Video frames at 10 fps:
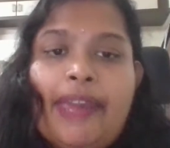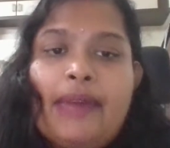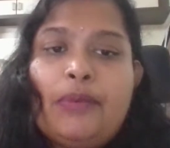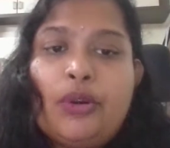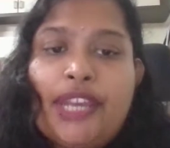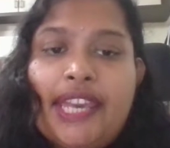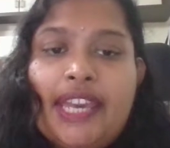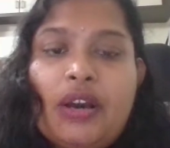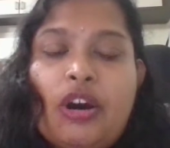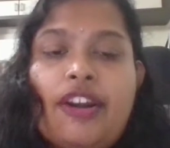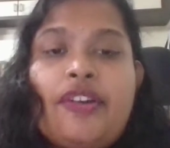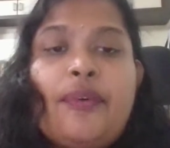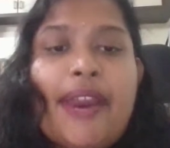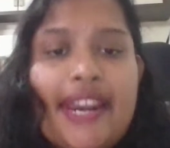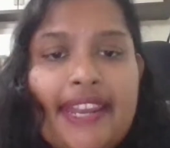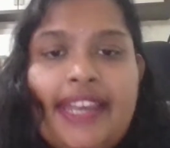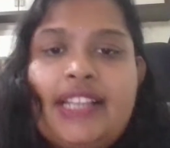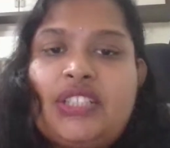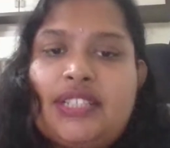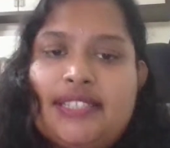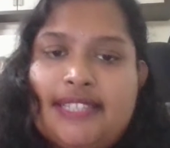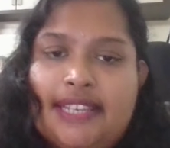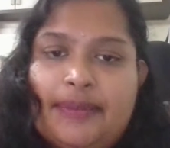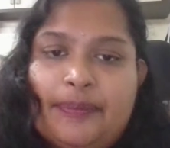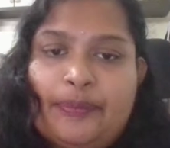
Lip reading: a boutique, or a trading agency?